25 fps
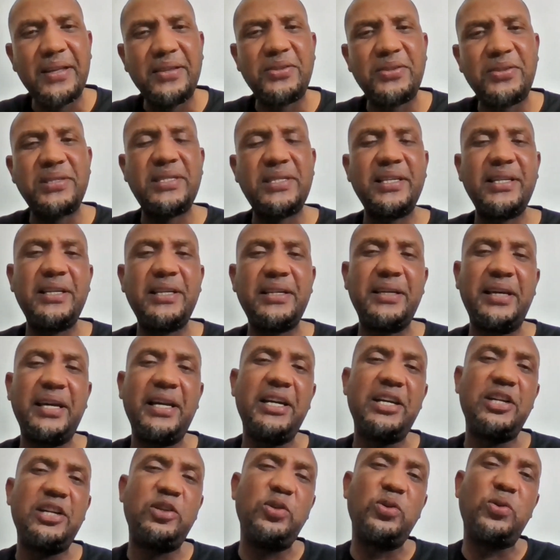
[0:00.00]
to say,
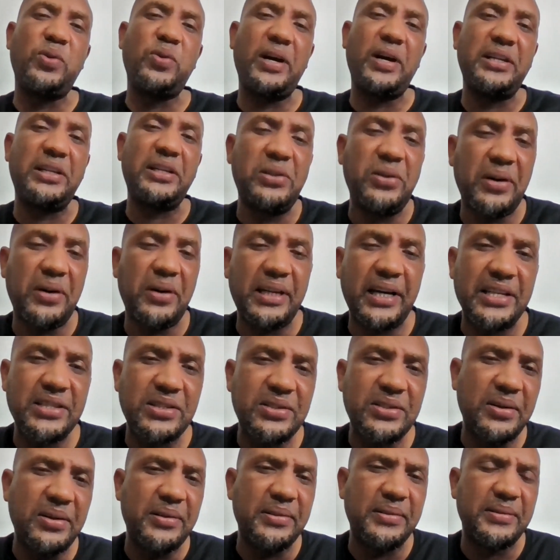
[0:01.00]
hey, look what the Lord has
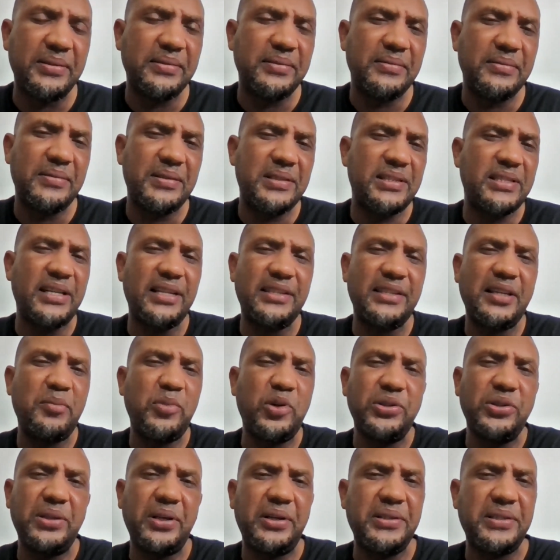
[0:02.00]
done. It's not
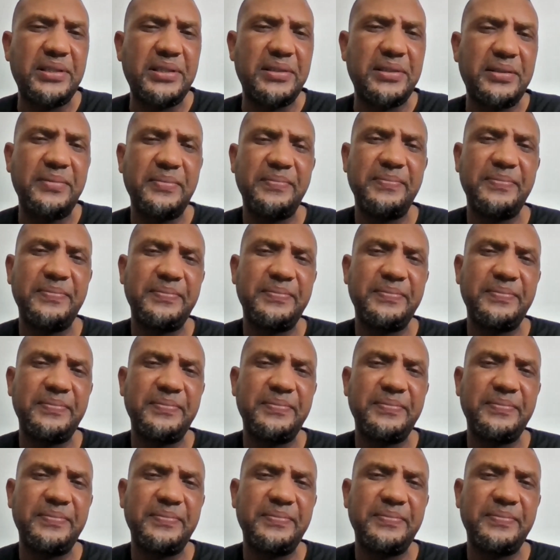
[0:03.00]
about us.